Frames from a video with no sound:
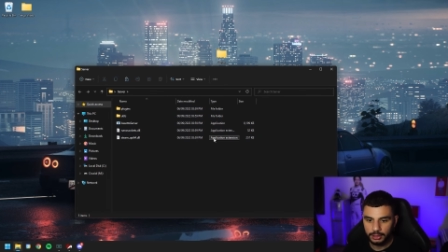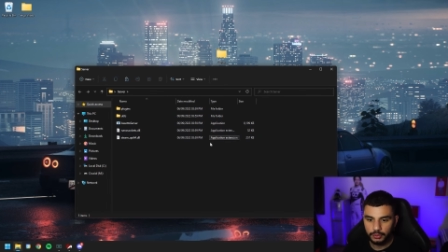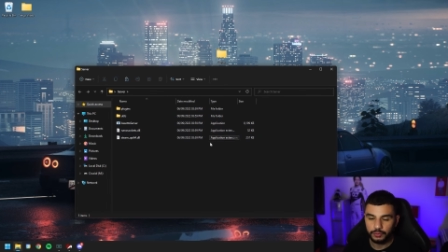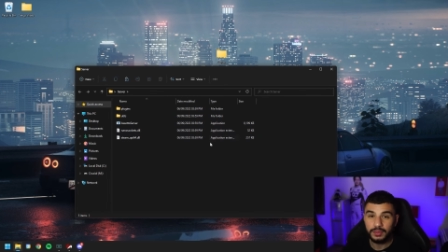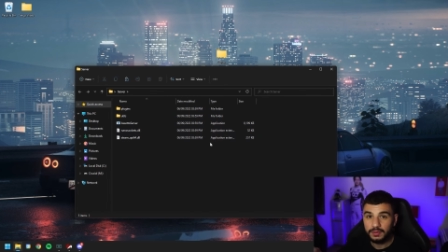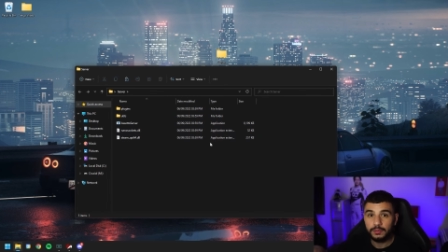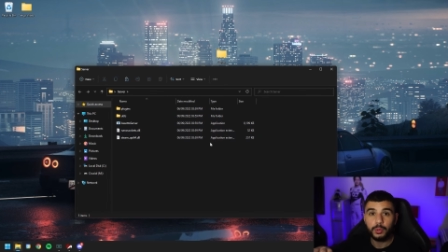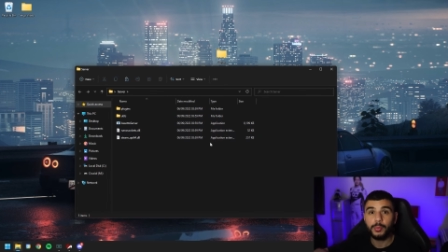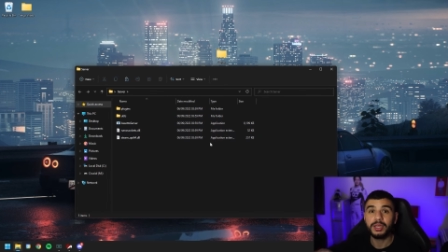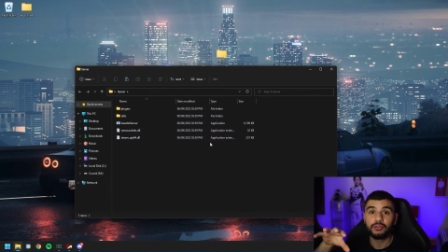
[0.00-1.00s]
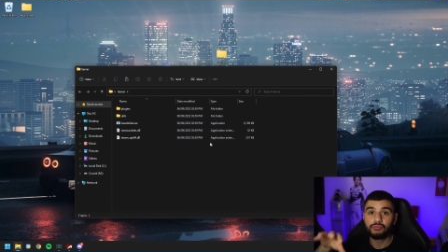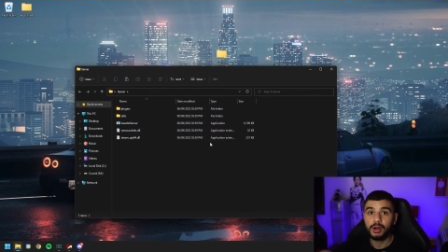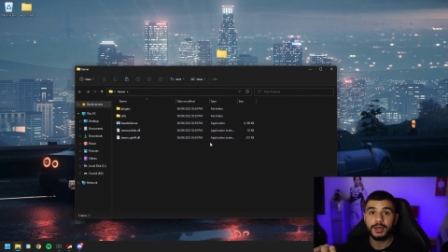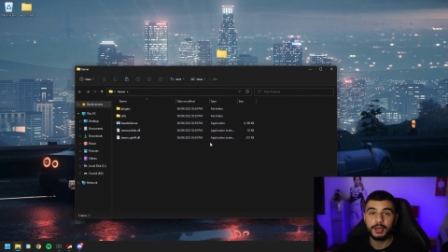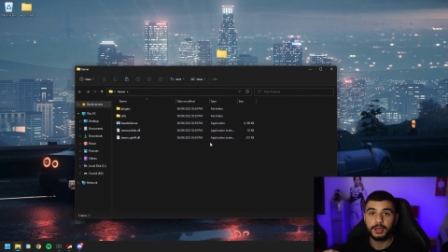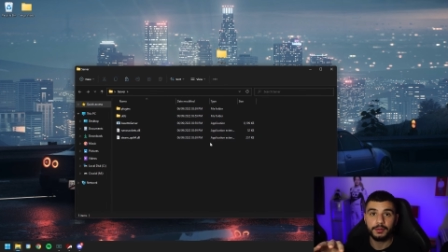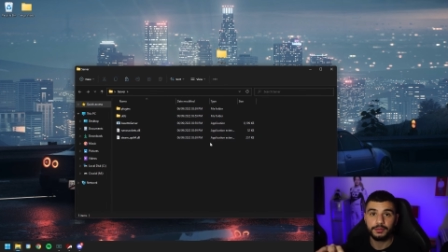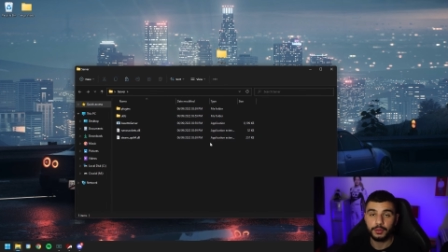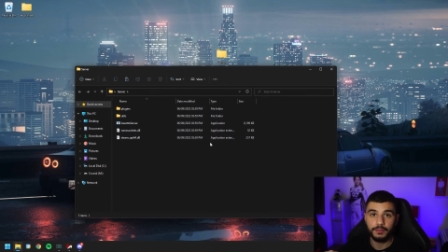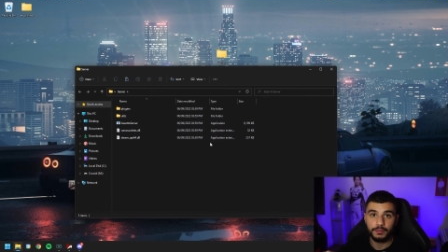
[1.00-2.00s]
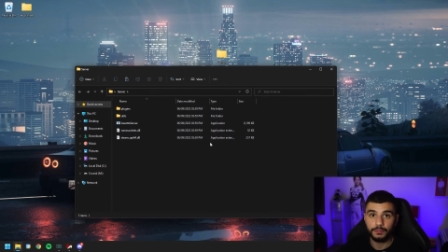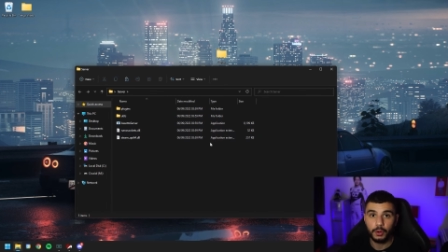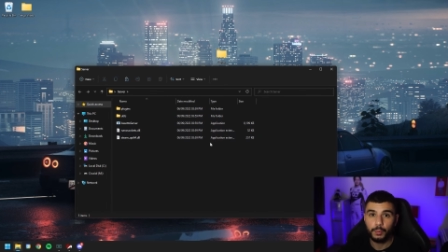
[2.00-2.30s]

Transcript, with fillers: So this is where we're gonna run our server from.